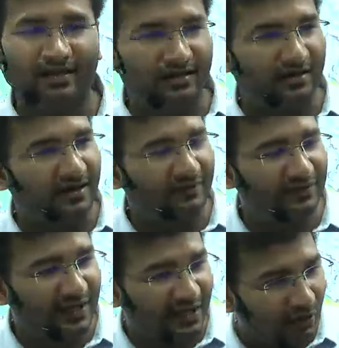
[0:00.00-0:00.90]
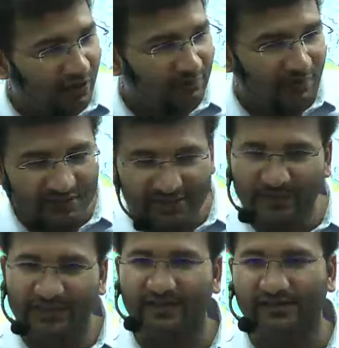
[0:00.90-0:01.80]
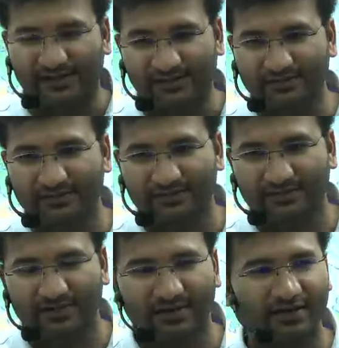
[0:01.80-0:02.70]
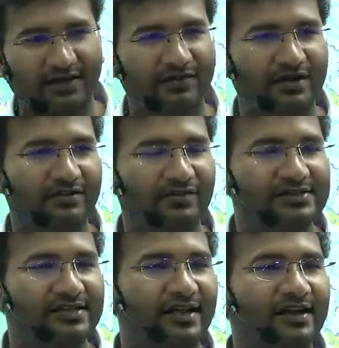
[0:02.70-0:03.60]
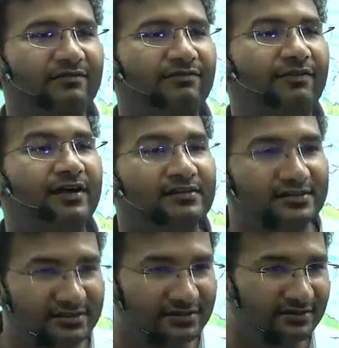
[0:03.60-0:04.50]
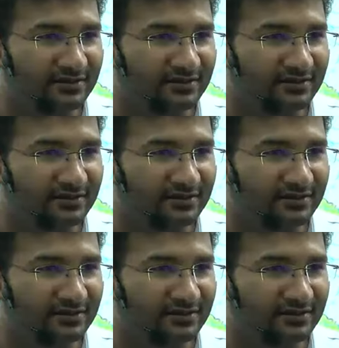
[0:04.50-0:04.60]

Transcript: If they got merged with India, they were given certain funds.